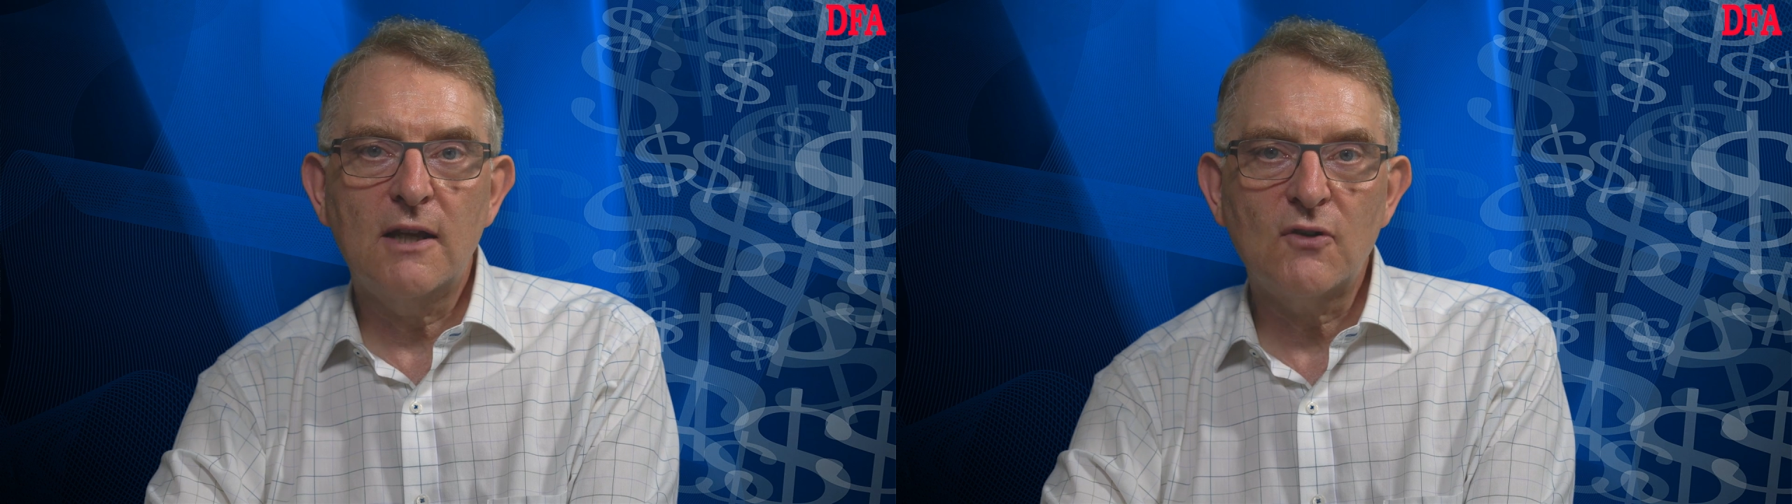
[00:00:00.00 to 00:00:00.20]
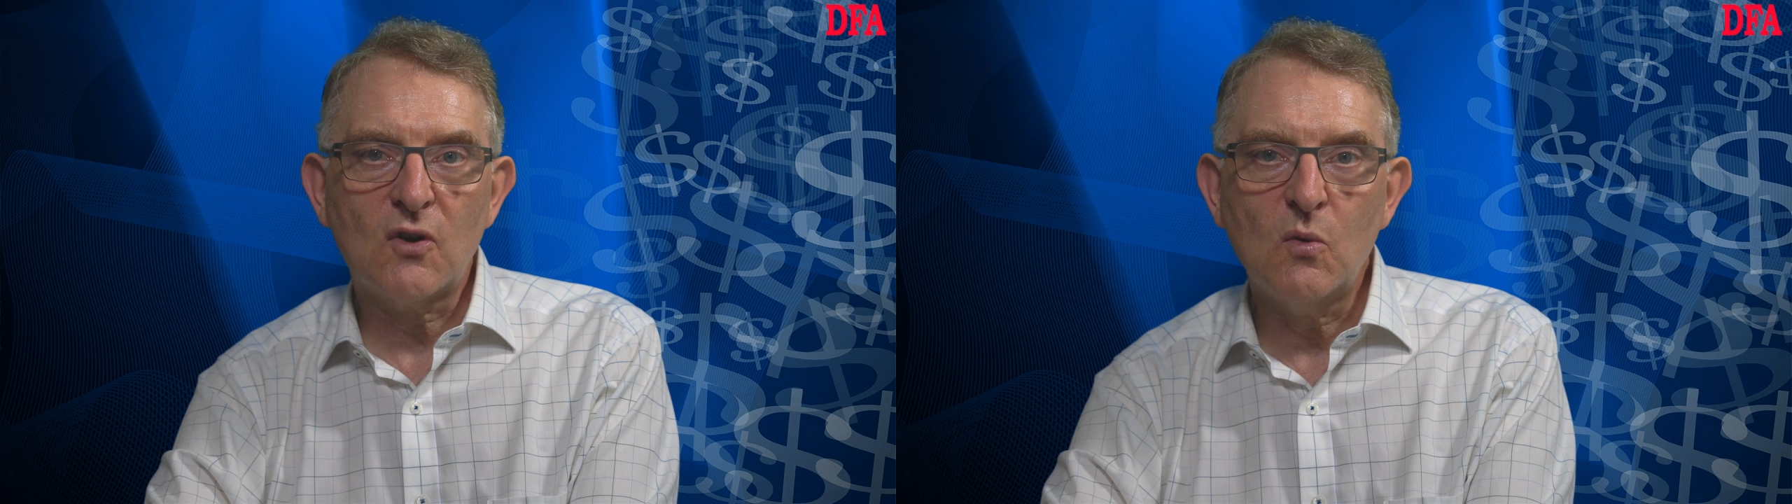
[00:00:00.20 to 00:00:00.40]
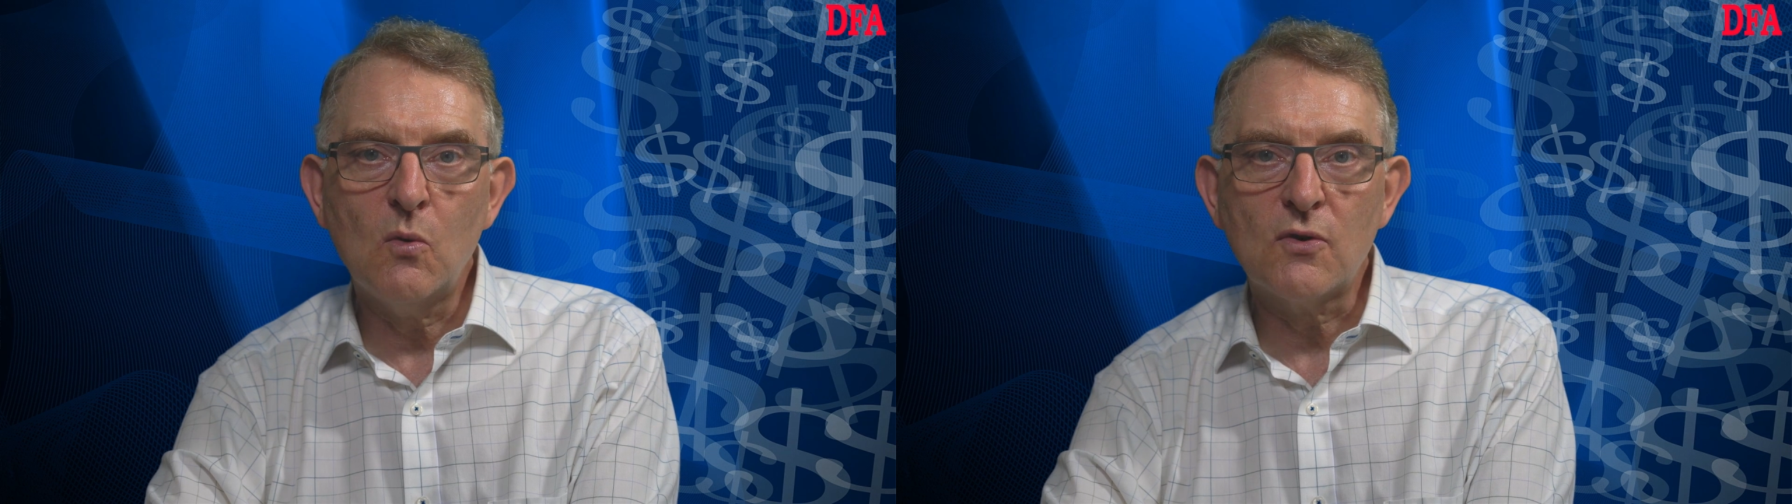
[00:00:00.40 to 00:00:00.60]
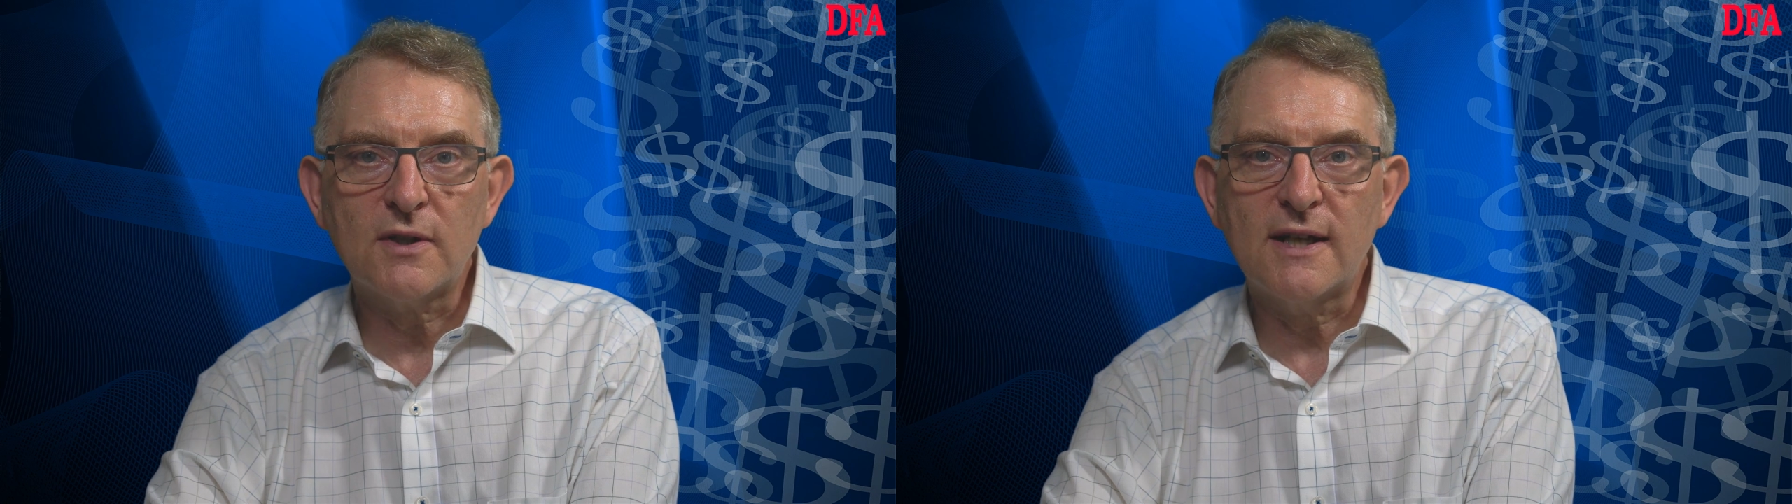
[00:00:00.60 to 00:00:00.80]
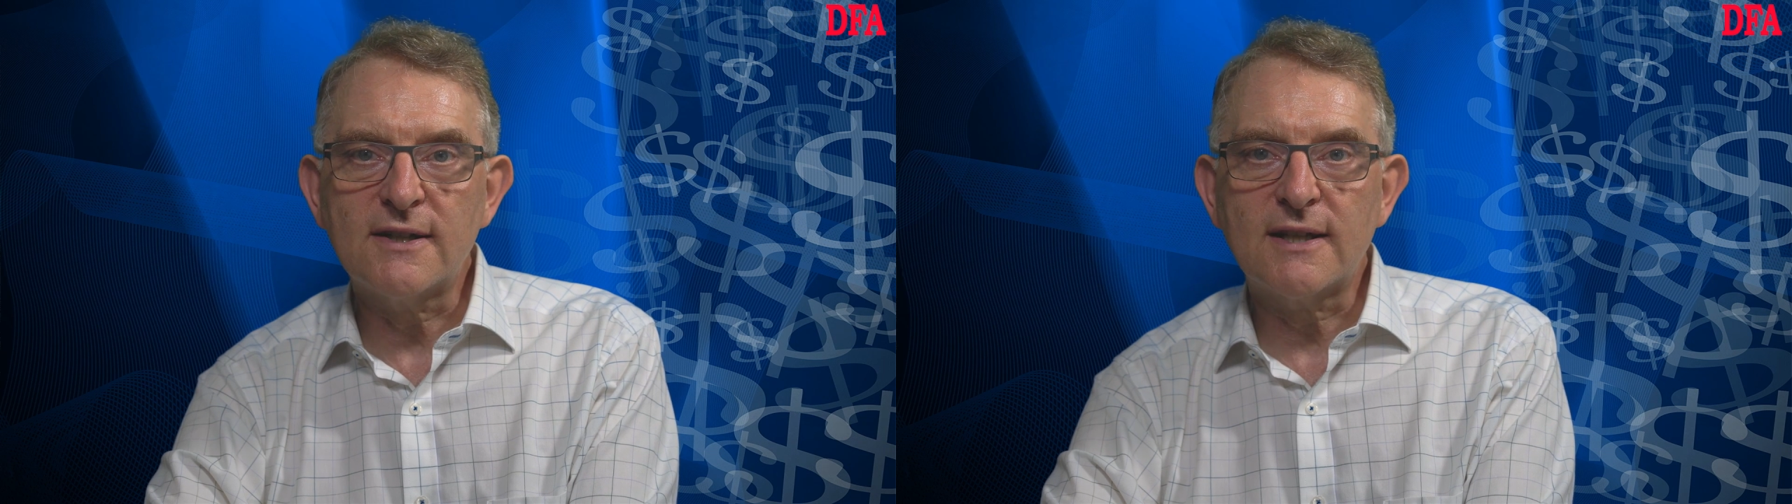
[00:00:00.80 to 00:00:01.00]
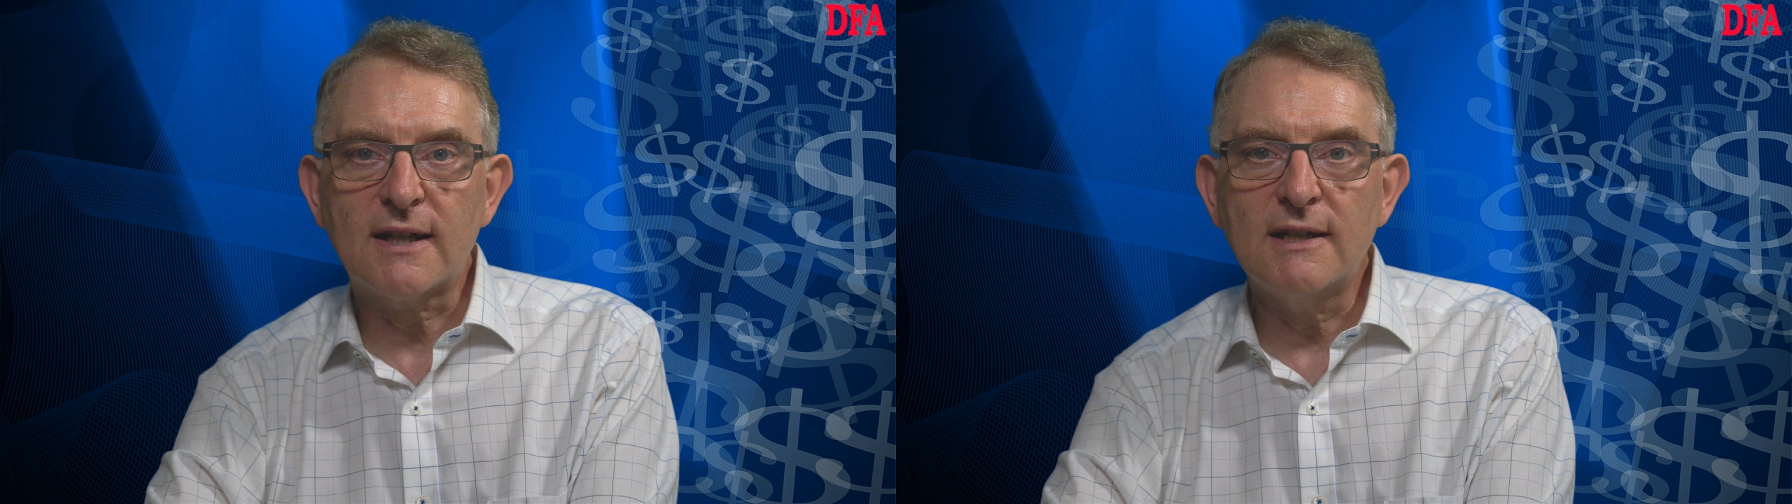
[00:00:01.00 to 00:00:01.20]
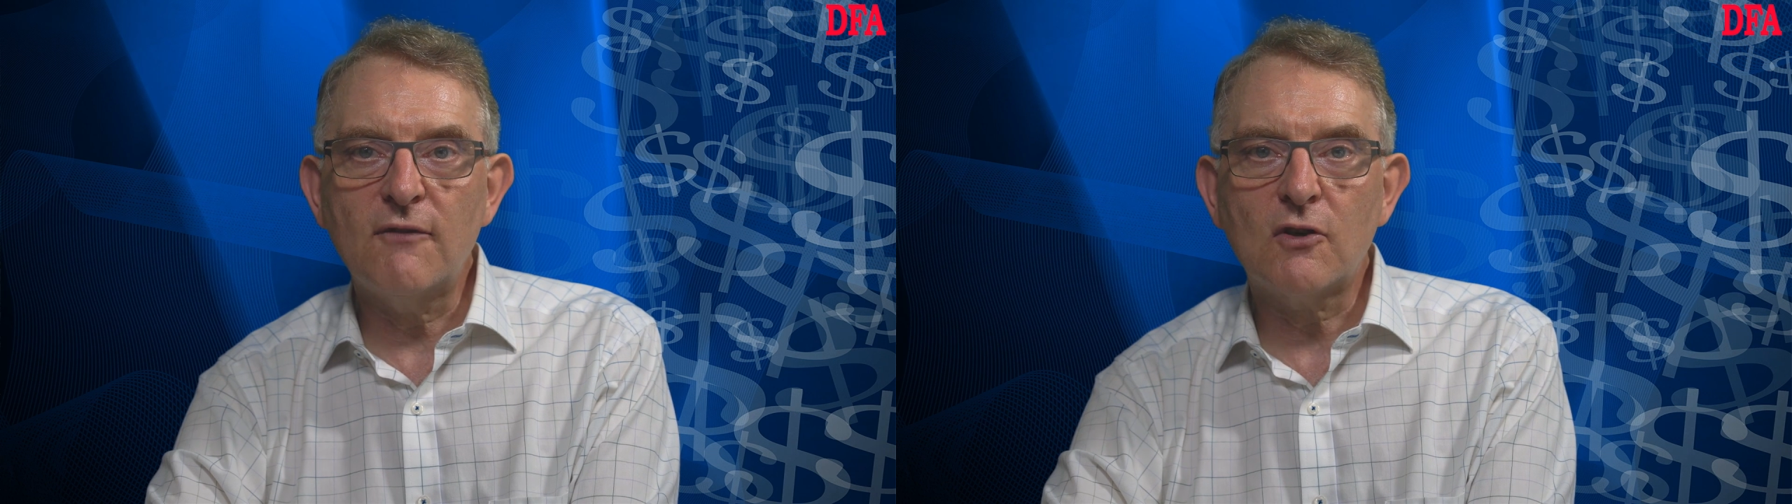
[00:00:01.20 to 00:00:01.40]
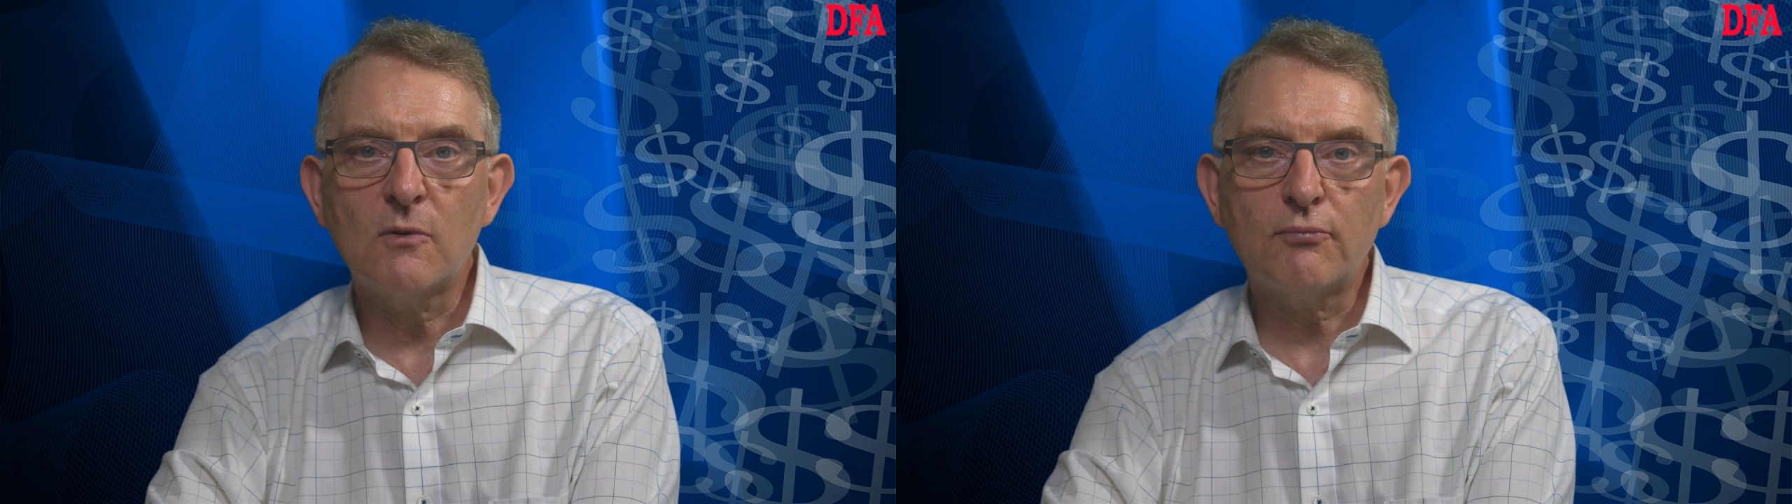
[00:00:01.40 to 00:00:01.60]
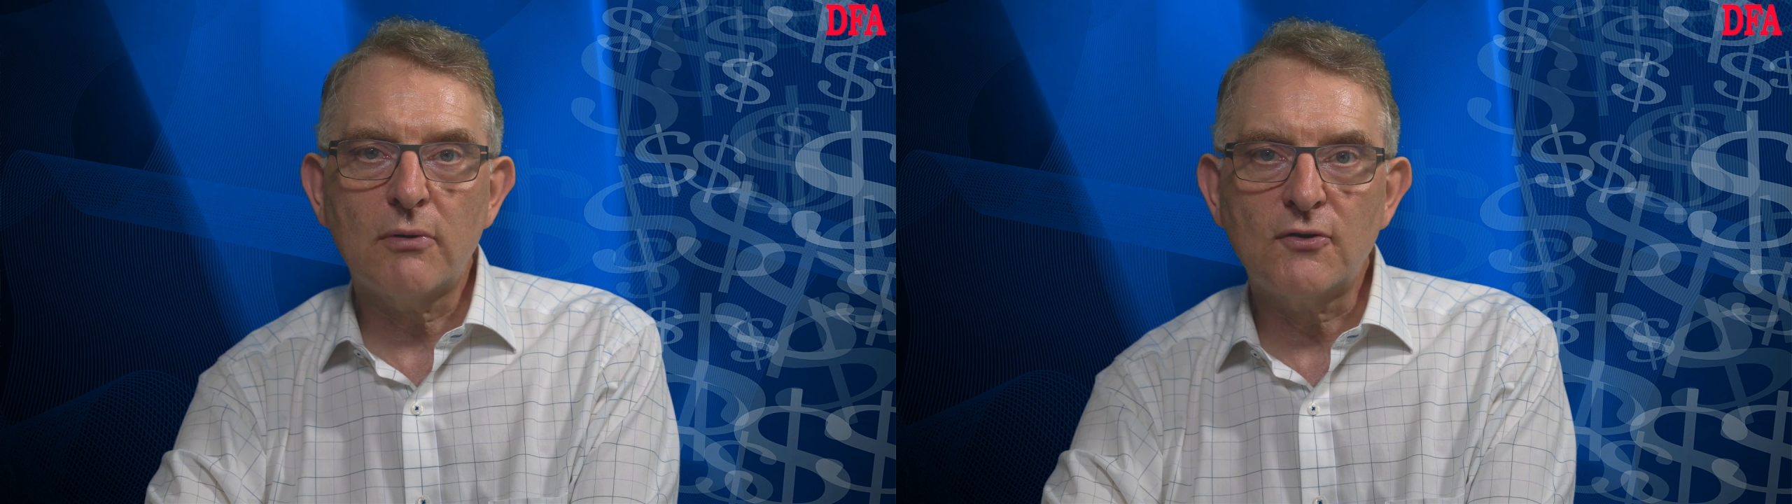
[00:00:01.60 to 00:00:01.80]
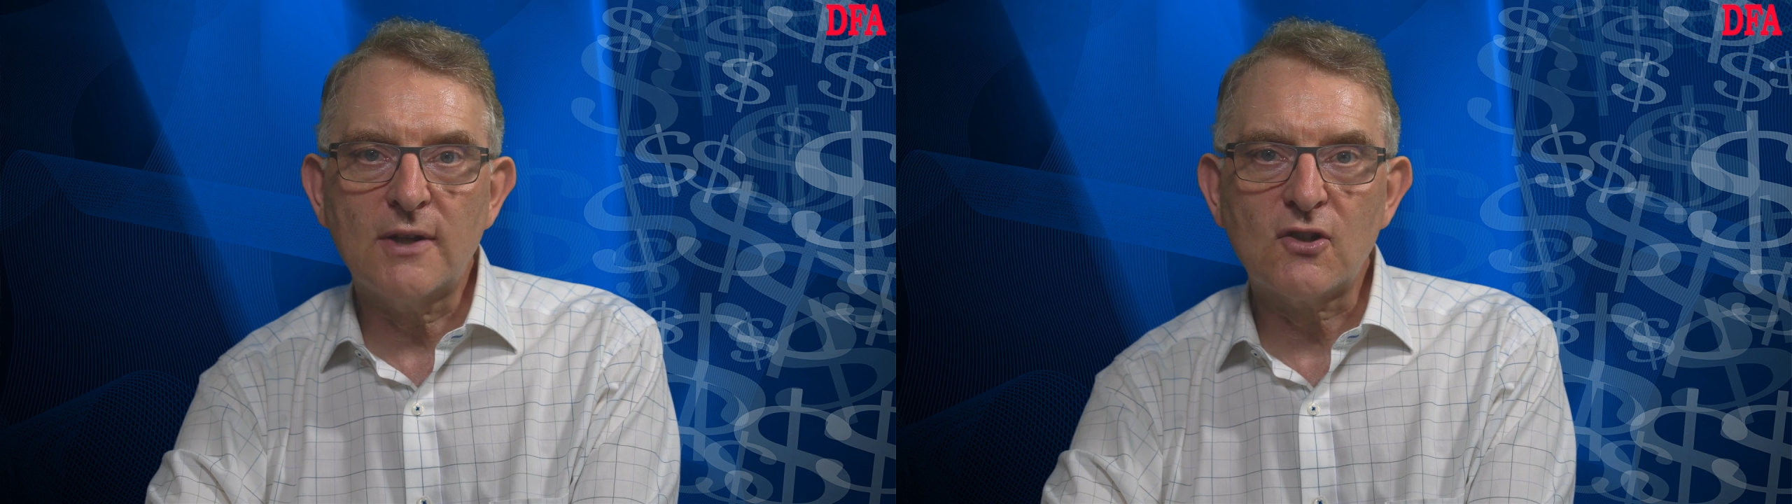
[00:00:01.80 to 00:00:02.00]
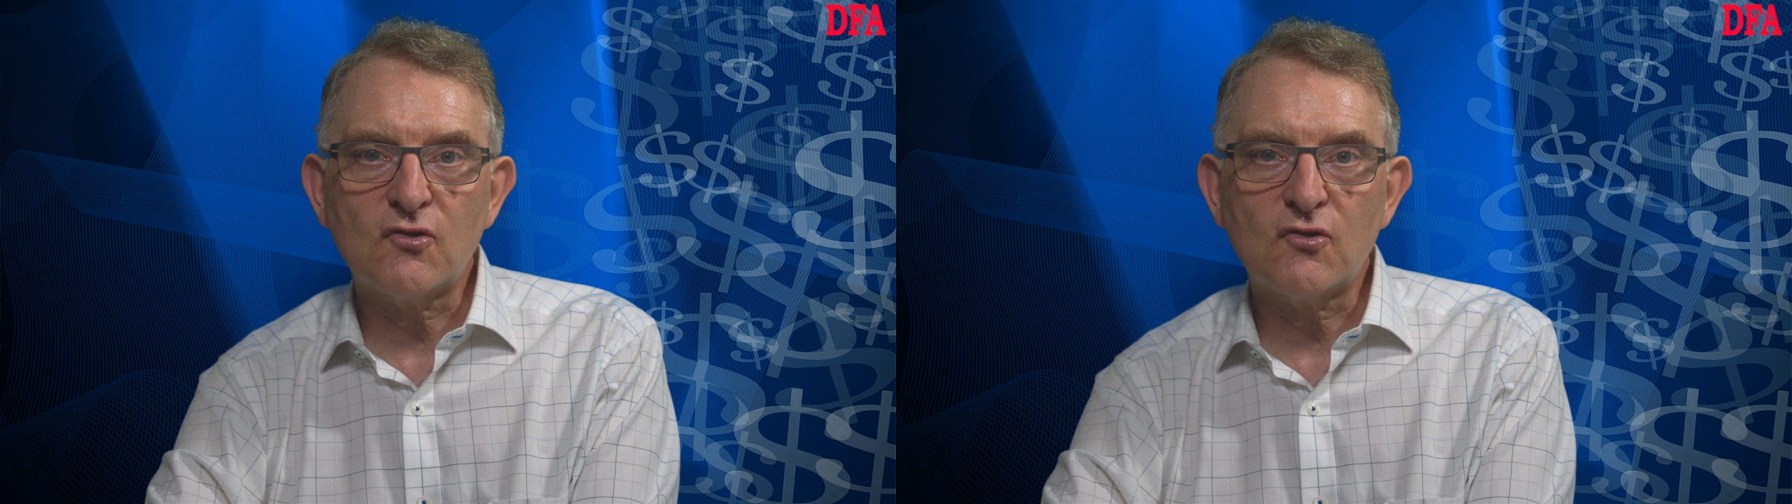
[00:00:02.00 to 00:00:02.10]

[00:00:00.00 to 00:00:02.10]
in the quarter as significant projects